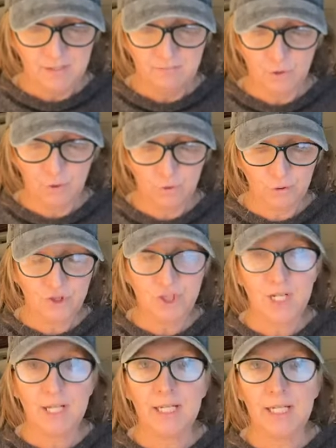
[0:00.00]
for all
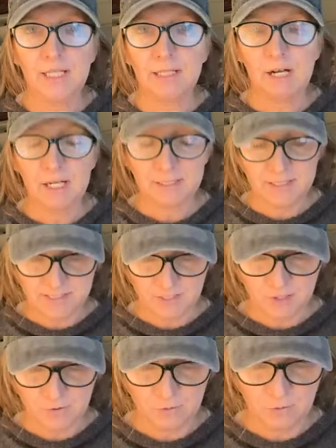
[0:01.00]
jelly and hardness to go